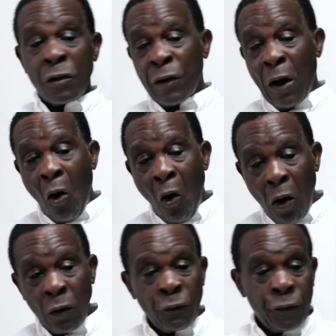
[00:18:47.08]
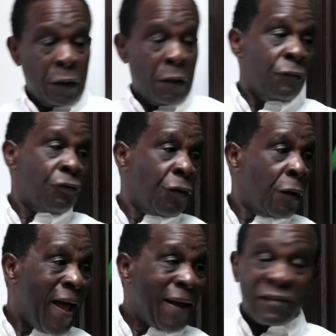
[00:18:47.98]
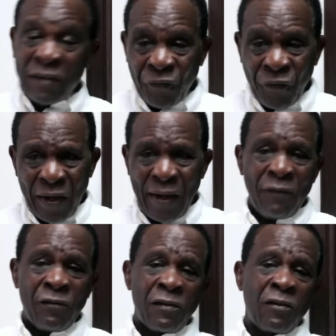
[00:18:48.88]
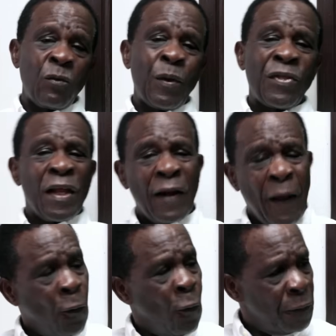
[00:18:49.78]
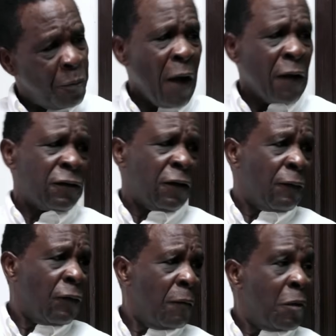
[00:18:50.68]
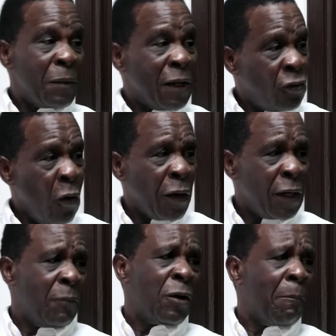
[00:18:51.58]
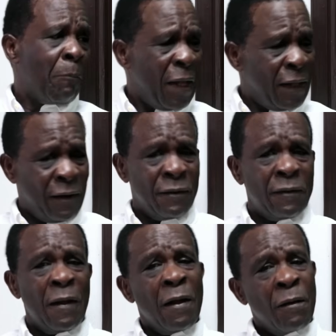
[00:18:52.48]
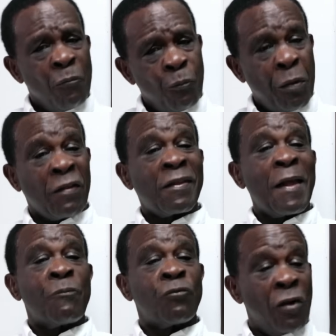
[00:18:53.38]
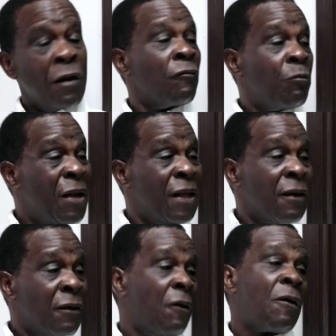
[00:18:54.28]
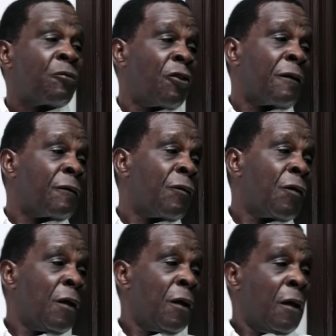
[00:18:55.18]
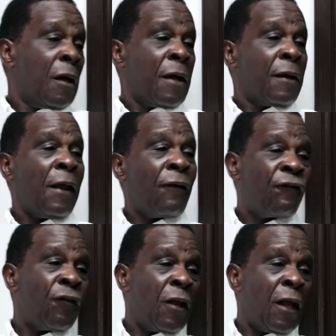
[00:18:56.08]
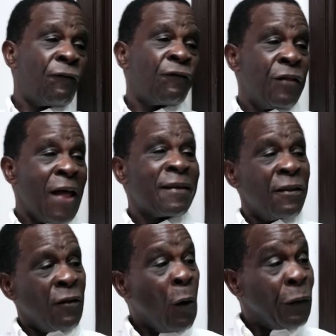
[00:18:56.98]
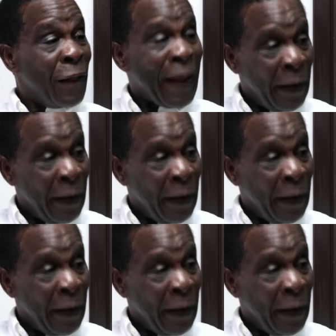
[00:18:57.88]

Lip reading: all over the country, at different levels, within their own party, people are talking about the blatant perception of blatant corruption. And if that is out there,